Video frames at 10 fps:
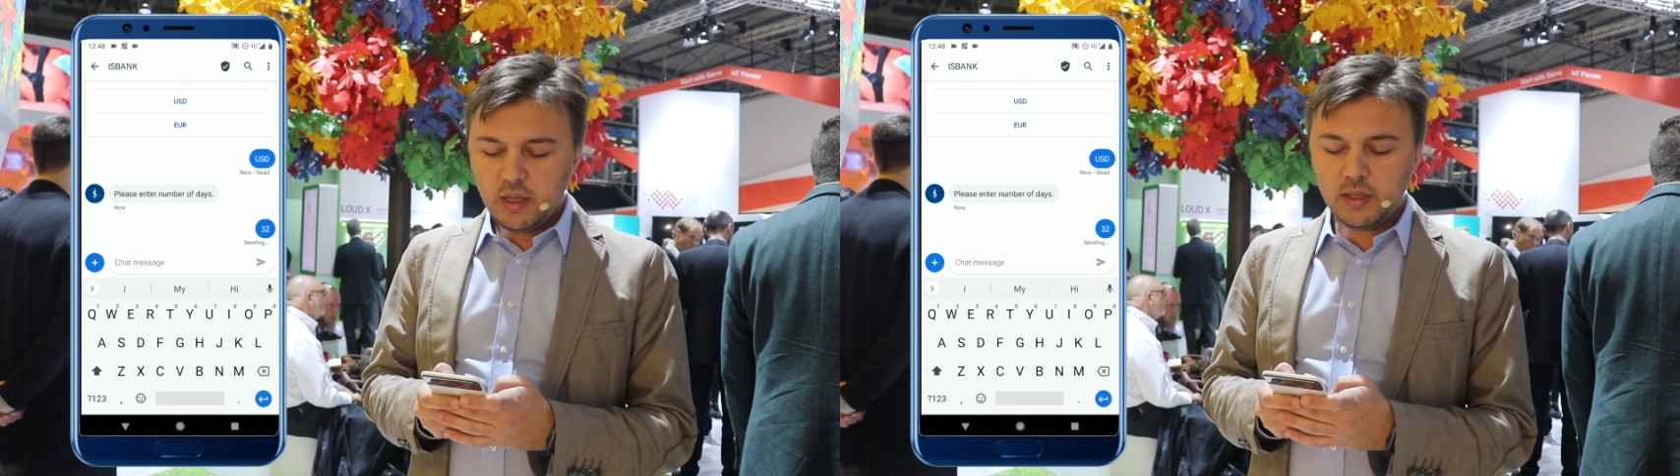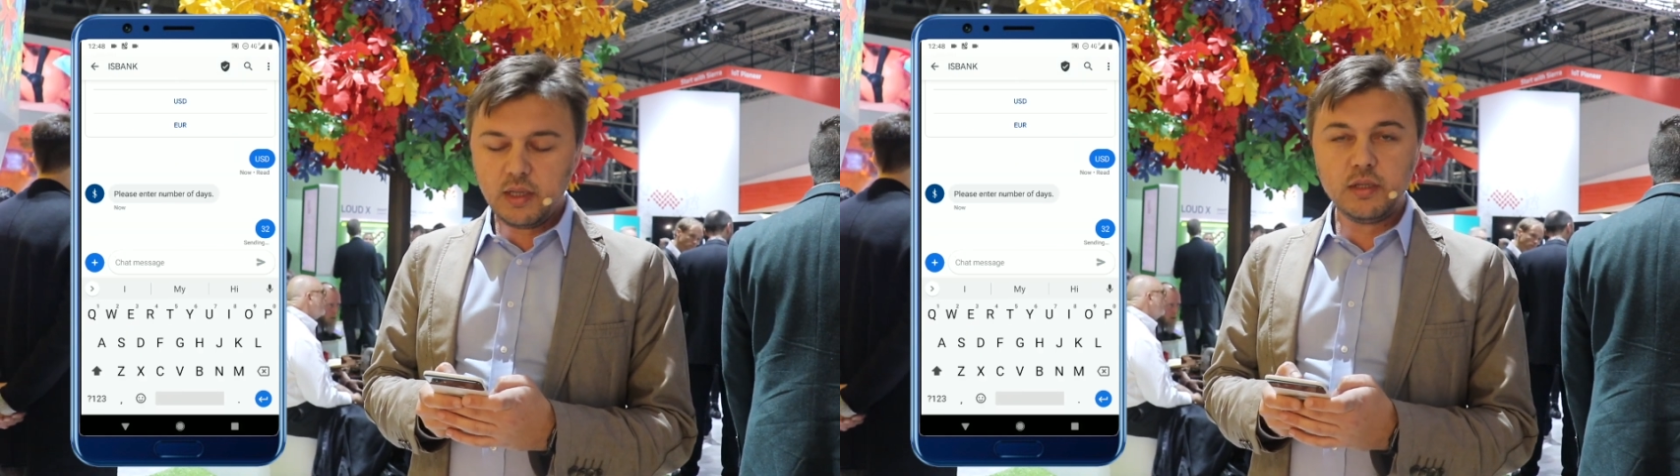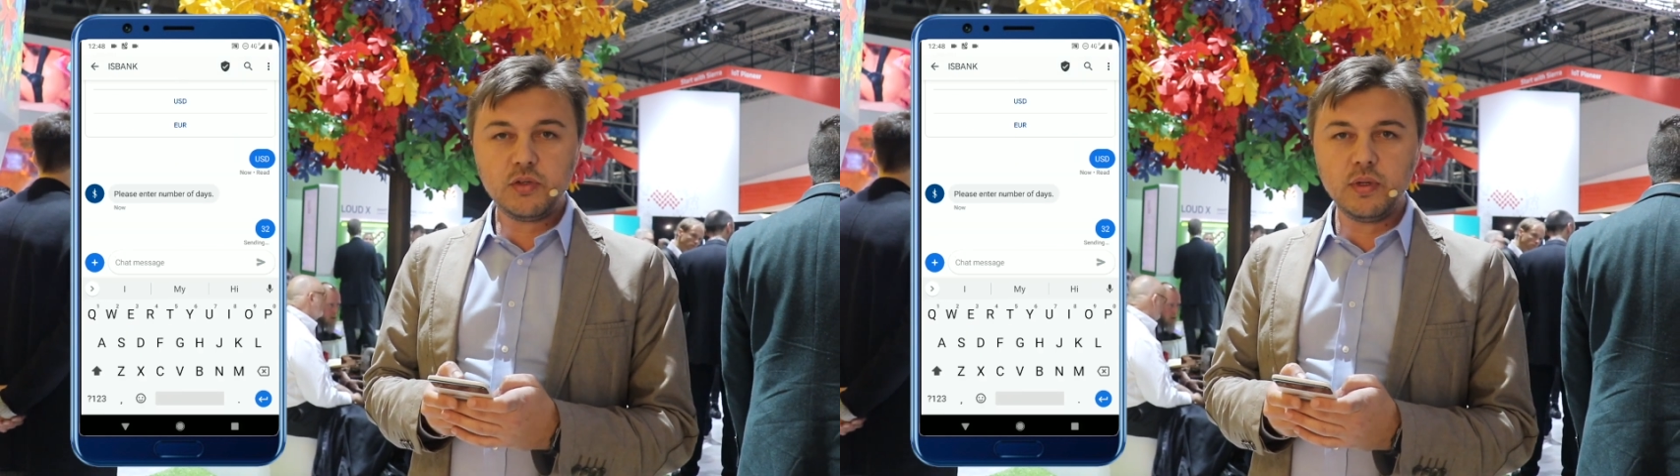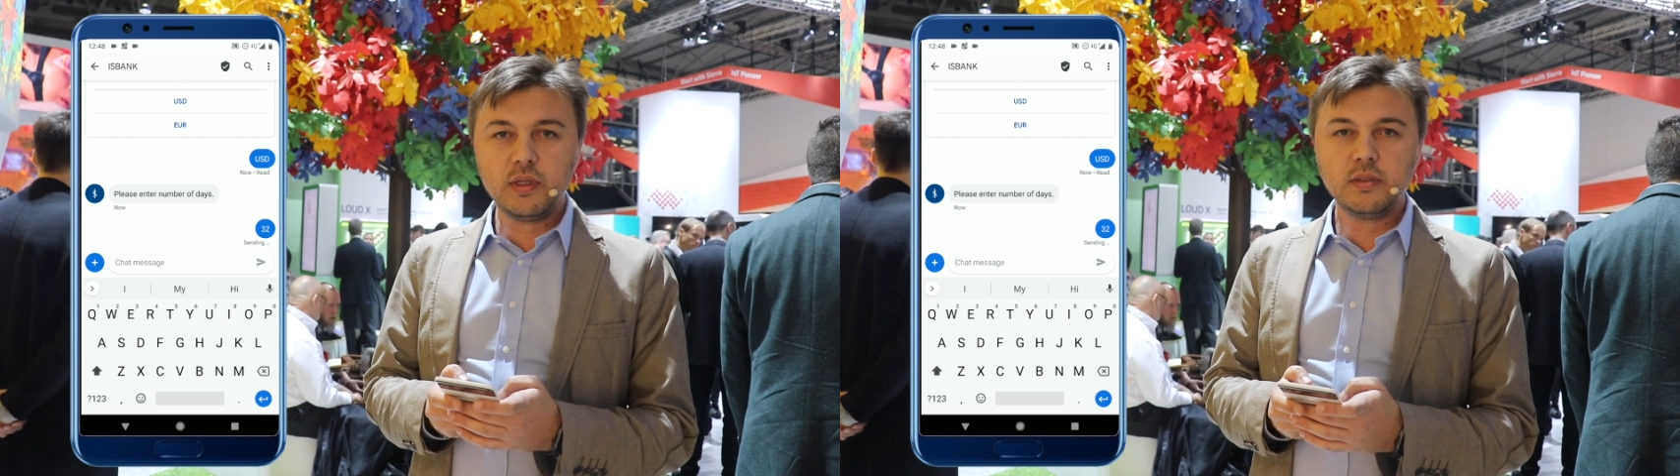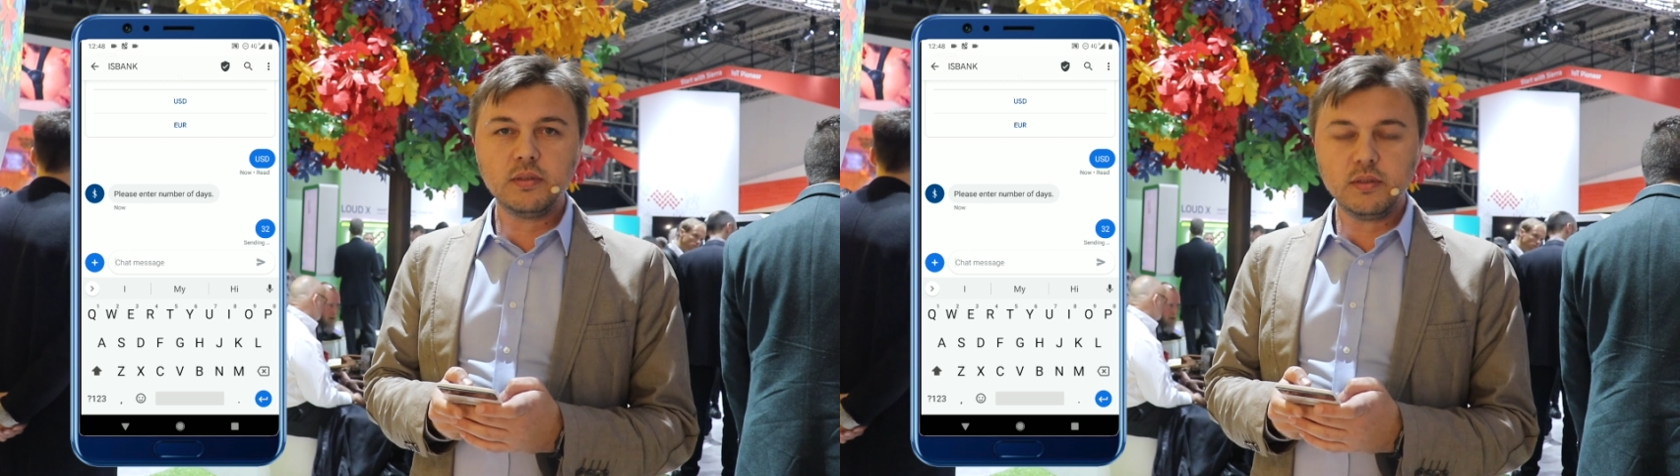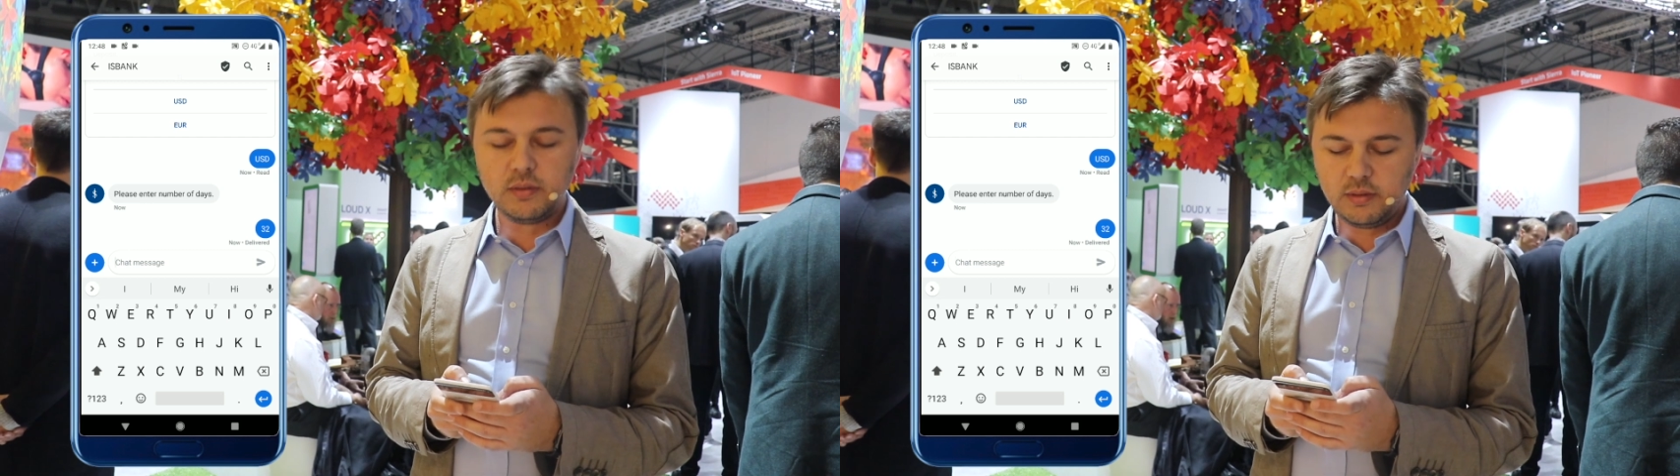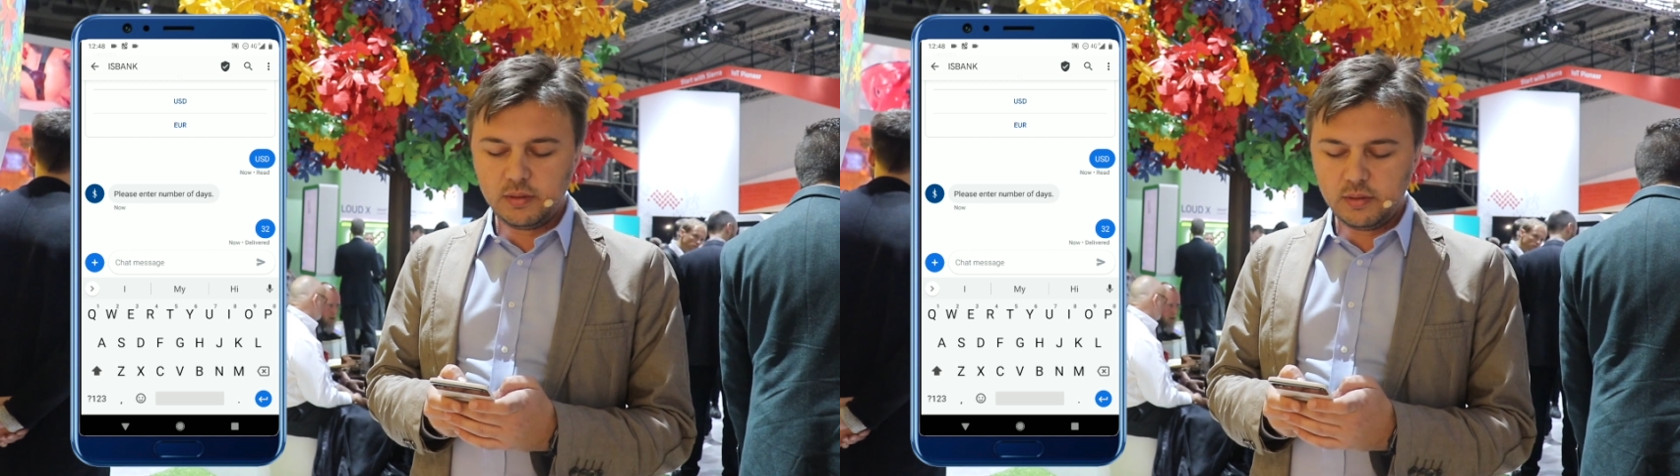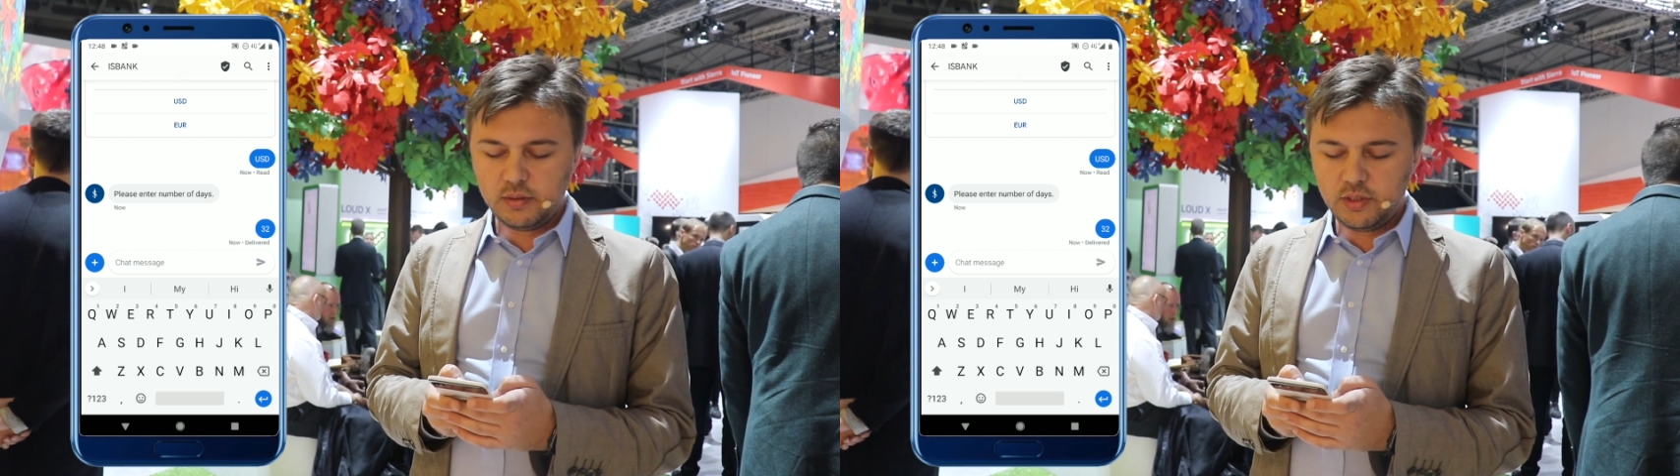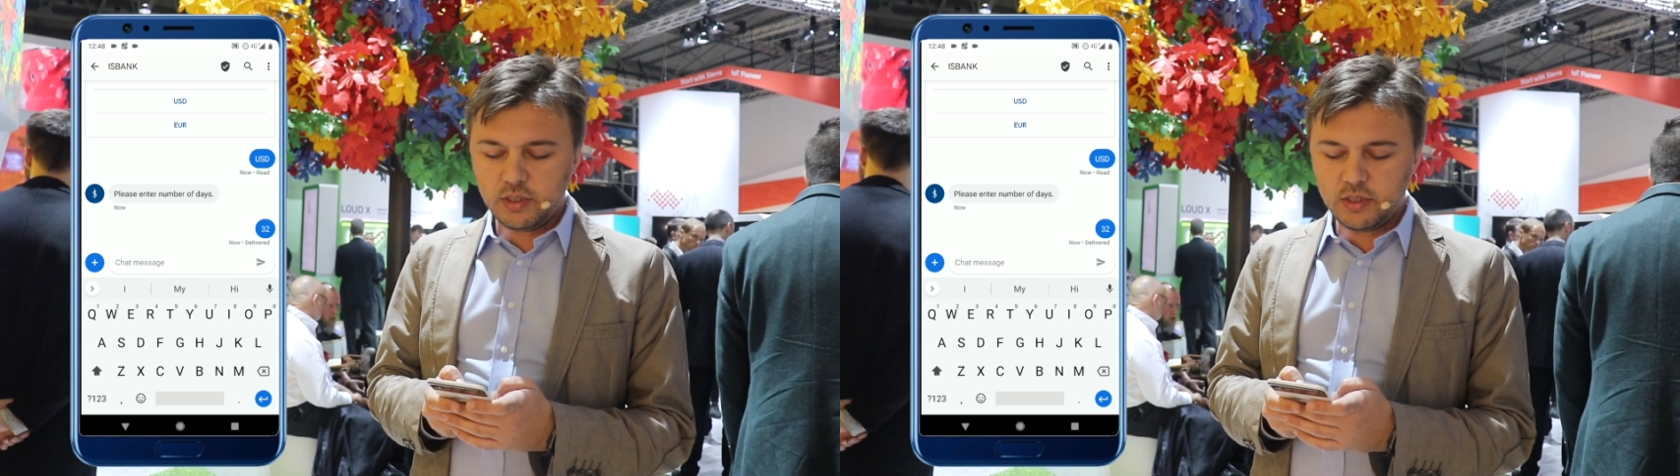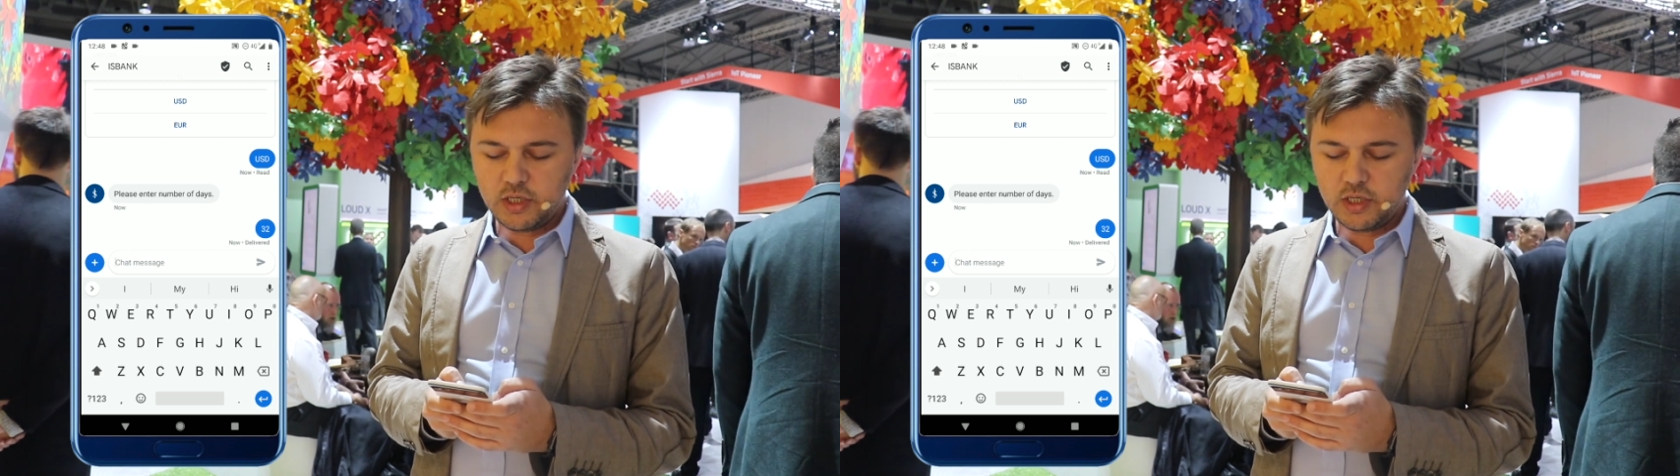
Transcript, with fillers: and then it will just